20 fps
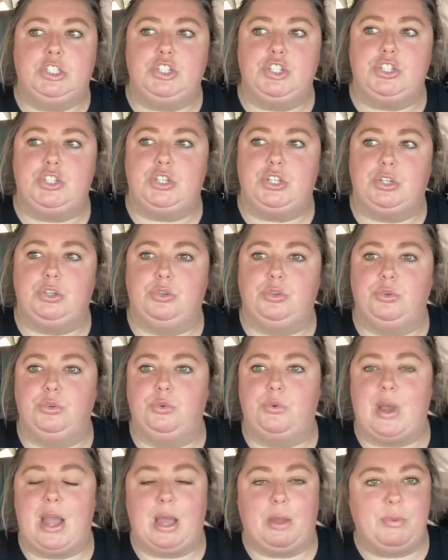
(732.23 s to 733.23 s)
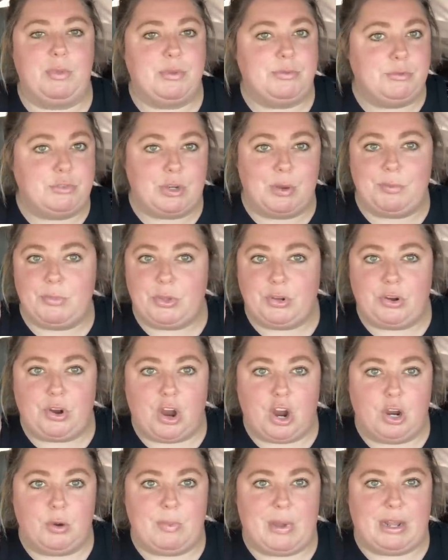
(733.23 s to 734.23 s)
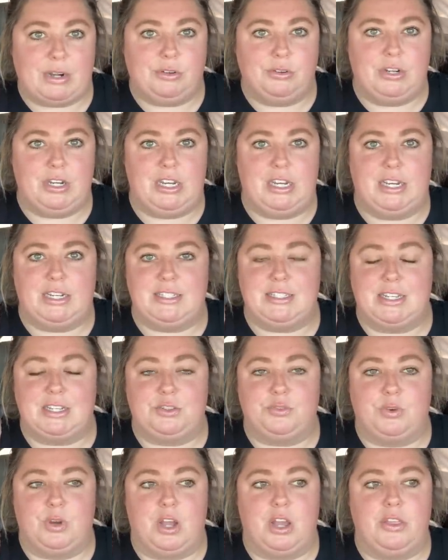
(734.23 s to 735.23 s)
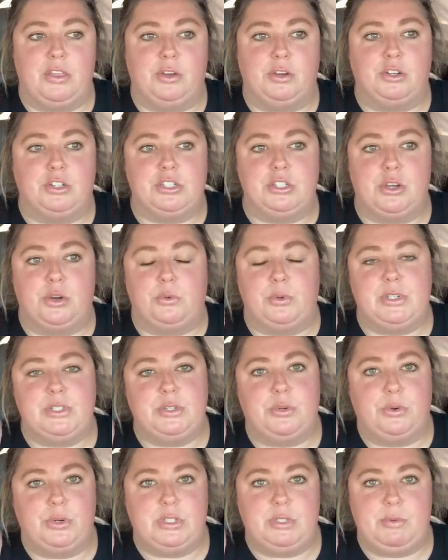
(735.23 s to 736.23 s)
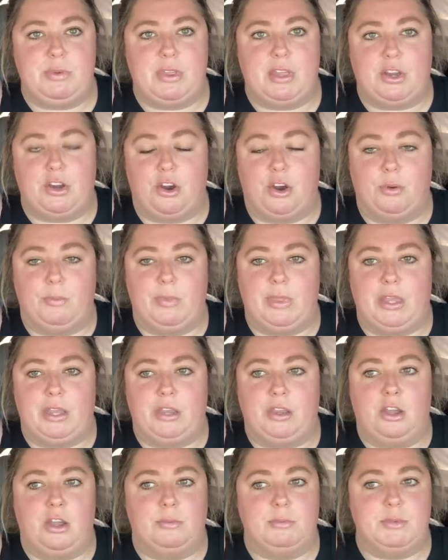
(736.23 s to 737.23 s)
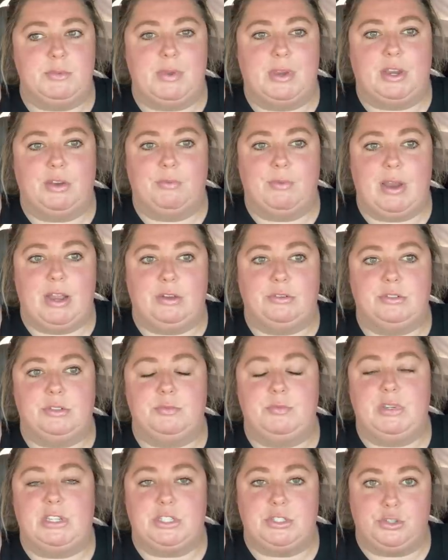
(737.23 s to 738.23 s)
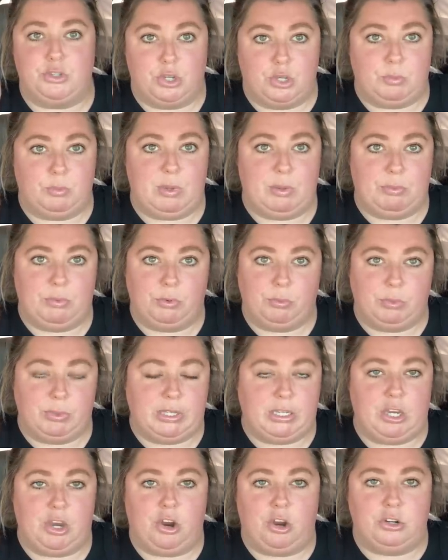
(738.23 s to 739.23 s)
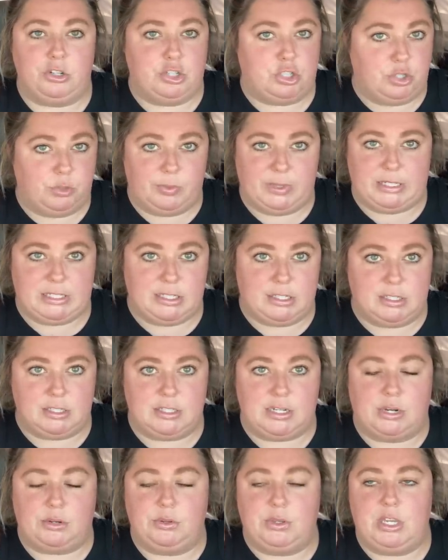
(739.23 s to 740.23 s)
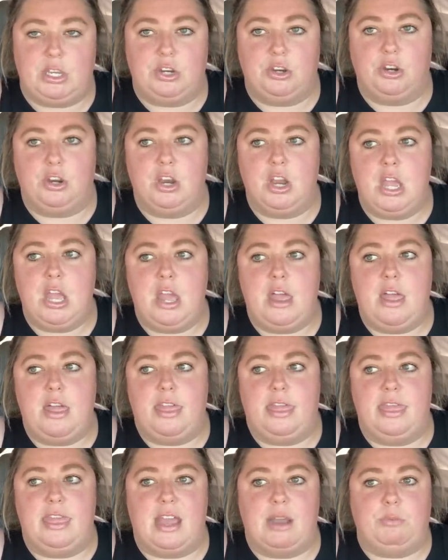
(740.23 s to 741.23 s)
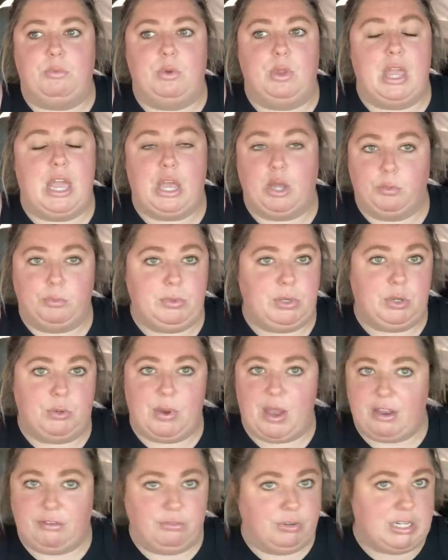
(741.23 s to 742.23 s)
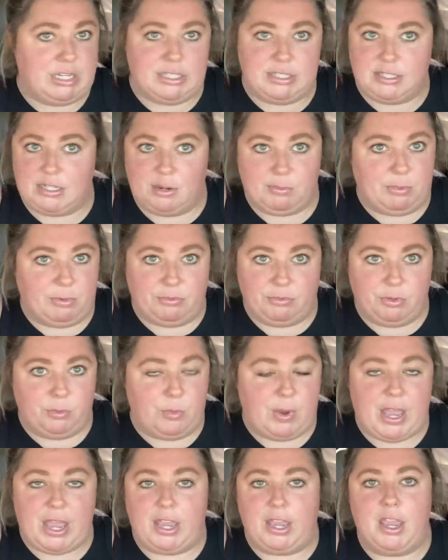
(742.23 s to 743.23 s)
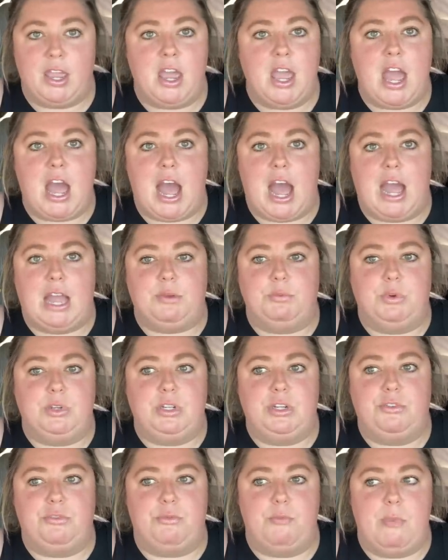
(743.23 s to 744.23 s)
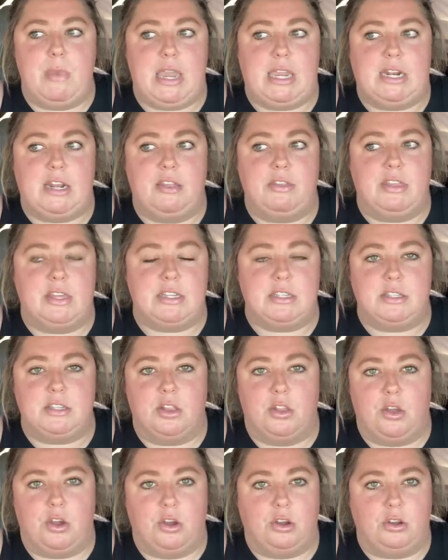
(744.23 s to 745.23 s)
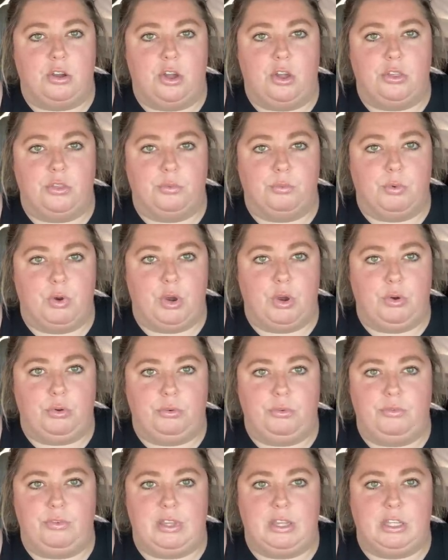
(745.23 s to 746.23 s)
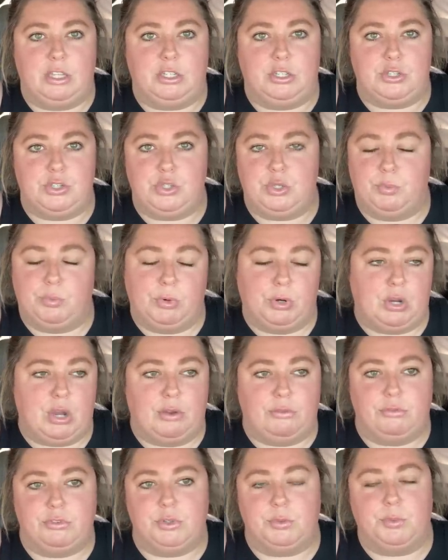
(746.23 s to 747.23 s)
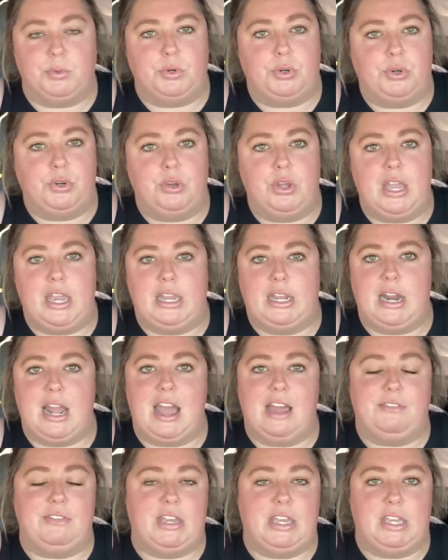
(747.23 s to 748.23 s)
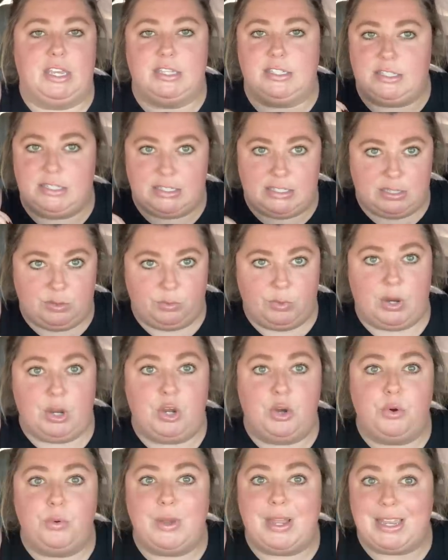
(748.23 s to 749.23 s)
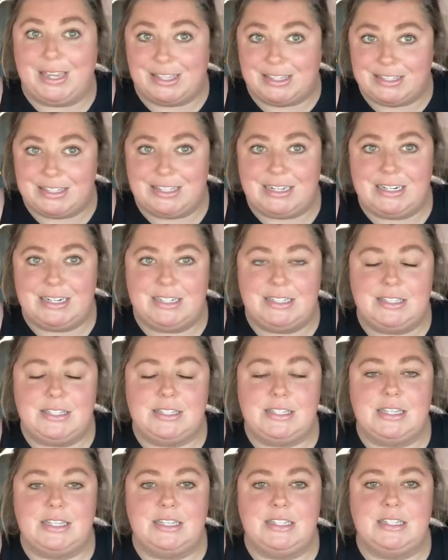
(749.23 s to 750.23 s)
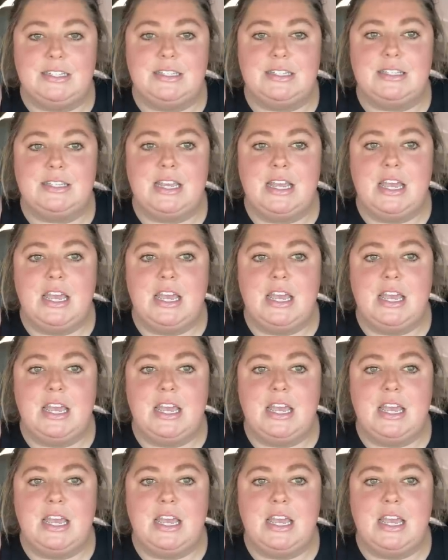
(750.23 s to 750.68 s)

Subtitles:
to help them jump their car battery, etc., there is always going to be that karma that comes back around, because good people really do exist out here that will help you every step of the way. I wouldn't have made it this long on the road feeling super comfortable and having zero incidences